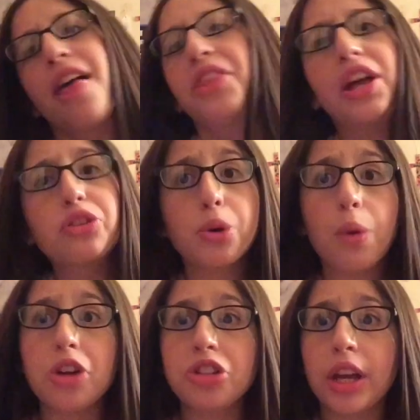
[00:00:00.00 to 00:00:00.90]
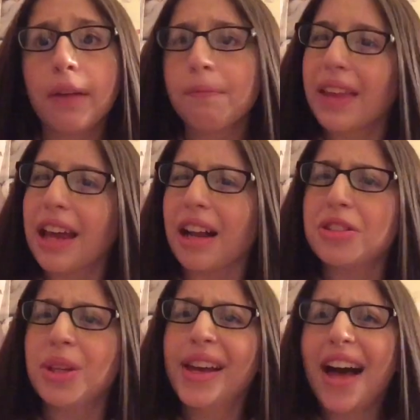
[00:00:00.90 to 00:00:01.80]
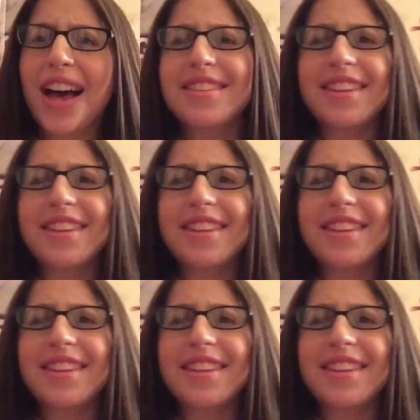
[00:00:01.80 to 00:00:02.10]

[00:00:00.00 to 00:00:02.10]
Thanks for watching and I'll see you guys